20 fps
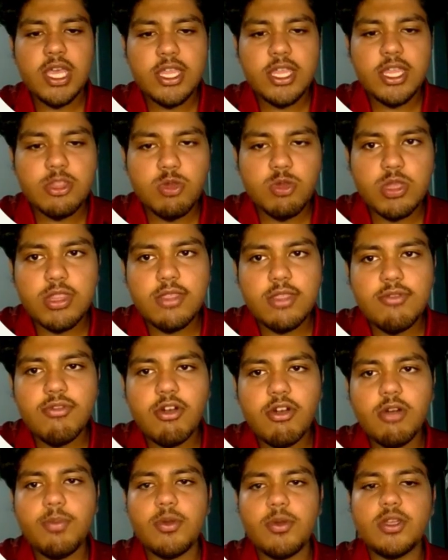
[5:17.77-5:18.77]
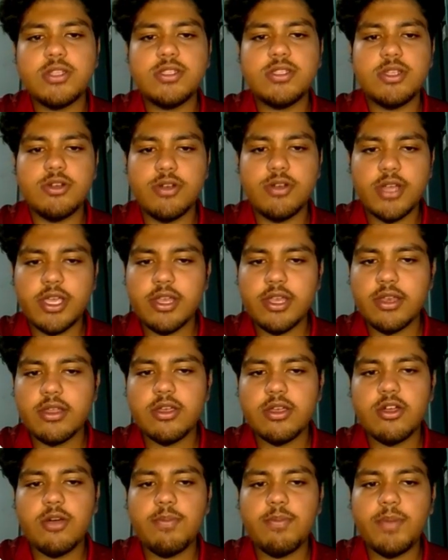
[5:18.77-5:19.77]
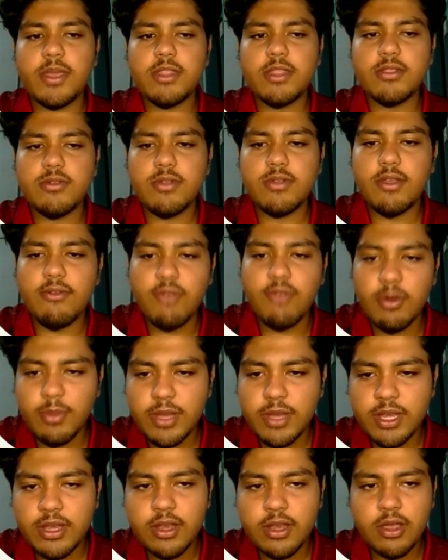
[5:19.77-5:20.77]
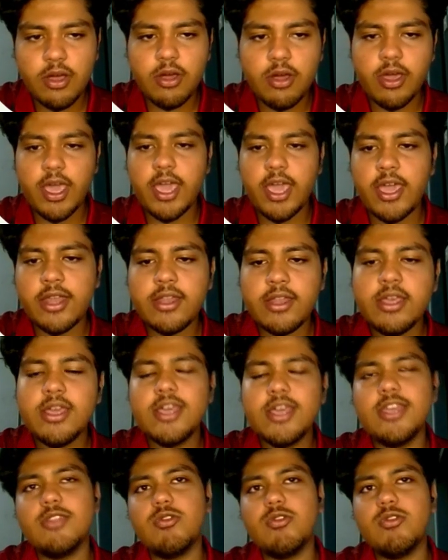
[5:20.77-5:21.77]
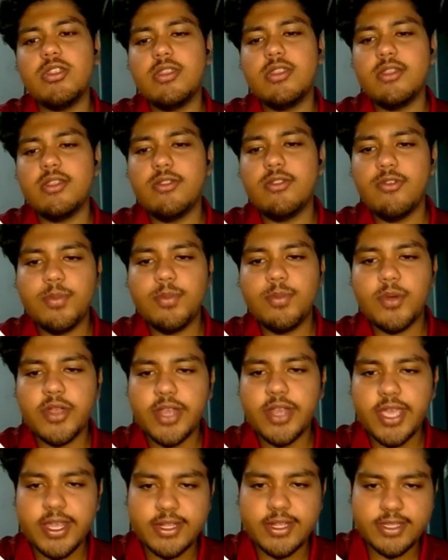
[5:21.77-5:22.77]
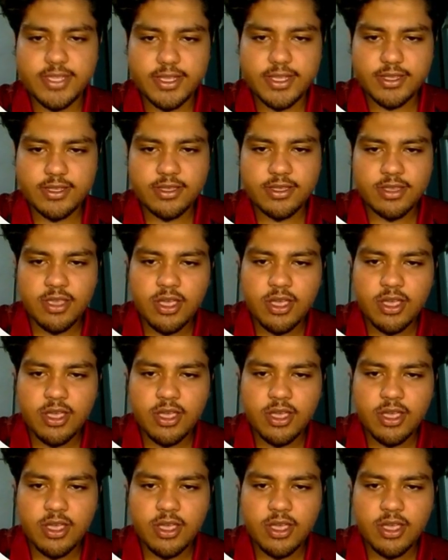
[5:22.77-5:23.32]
24.09 compared to the woman at 22.86.